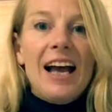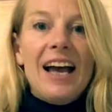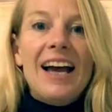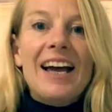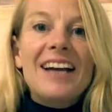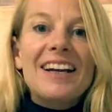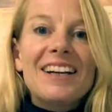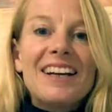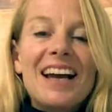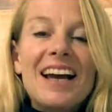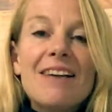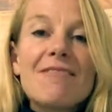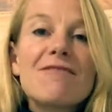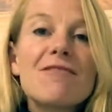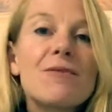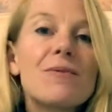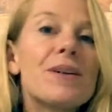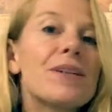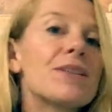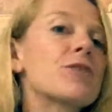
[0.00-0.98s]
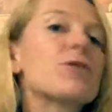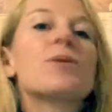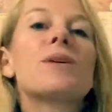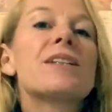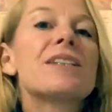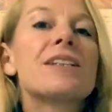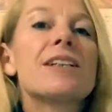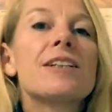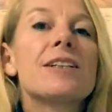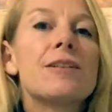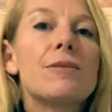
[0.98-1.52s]
And everyone's always
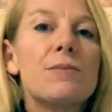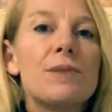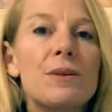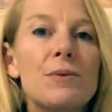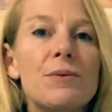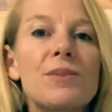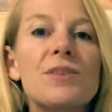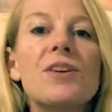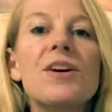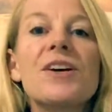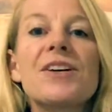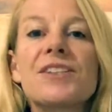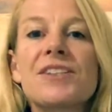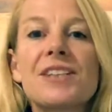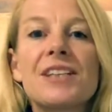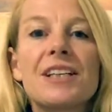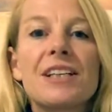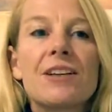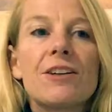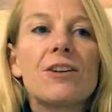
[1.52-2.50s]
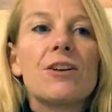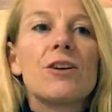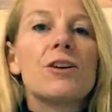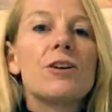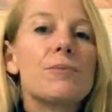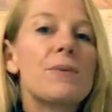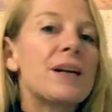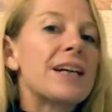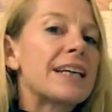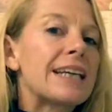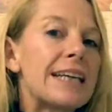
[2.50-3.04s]
said to me with nursing, you
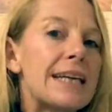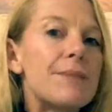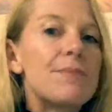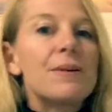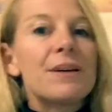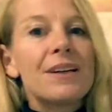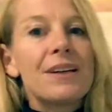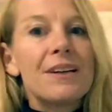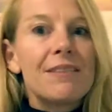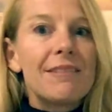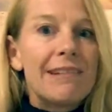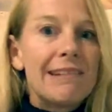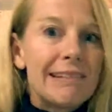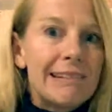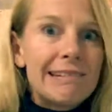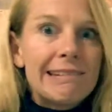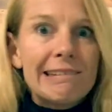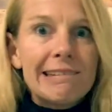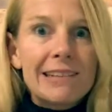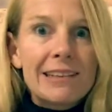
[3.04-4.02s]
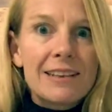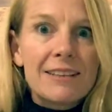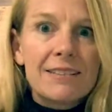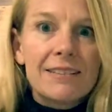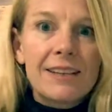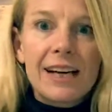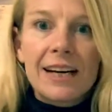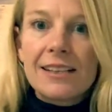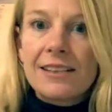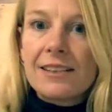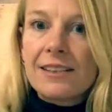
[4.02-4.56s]
better keep it in
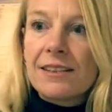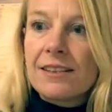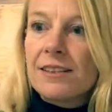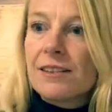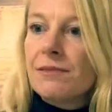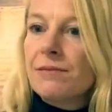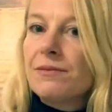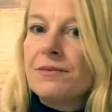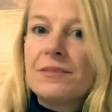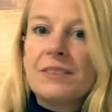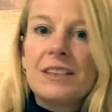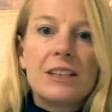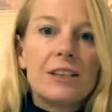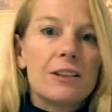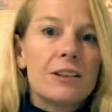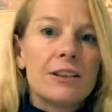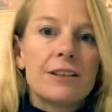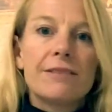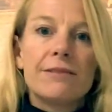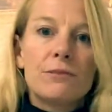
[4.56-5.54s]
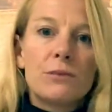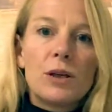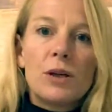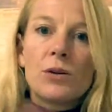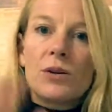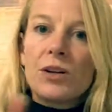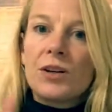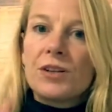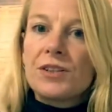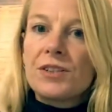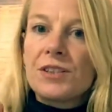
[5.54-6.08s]
case the, well
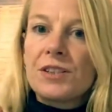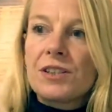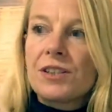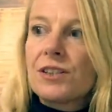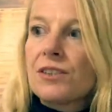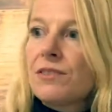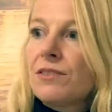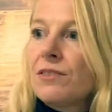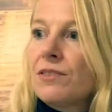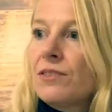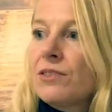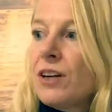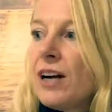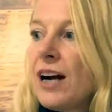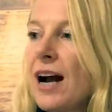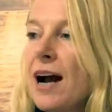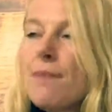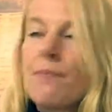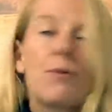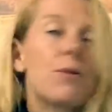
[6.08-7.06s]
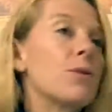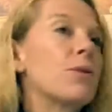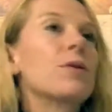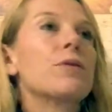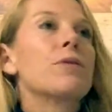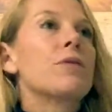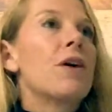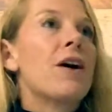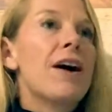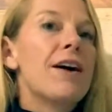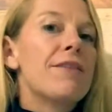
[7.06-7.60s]
goes to crap, or
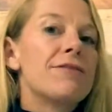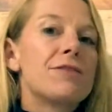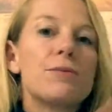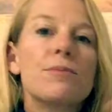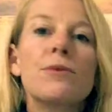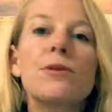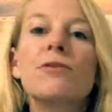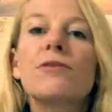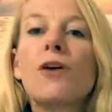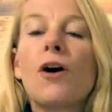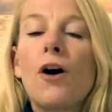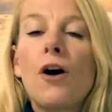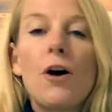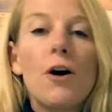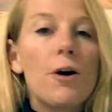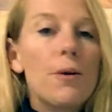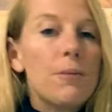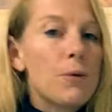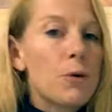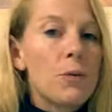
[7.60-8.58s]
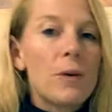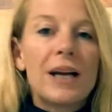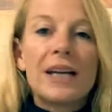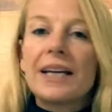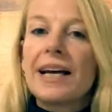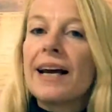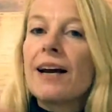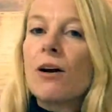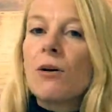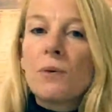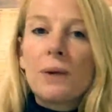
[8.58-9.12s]
I have to move home, or one
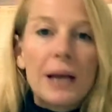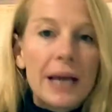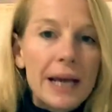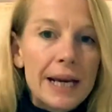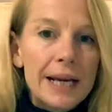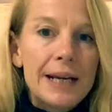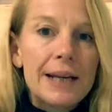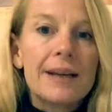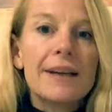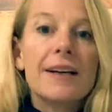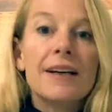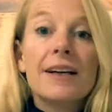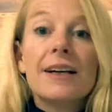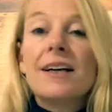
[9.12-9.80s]
day I'll need it.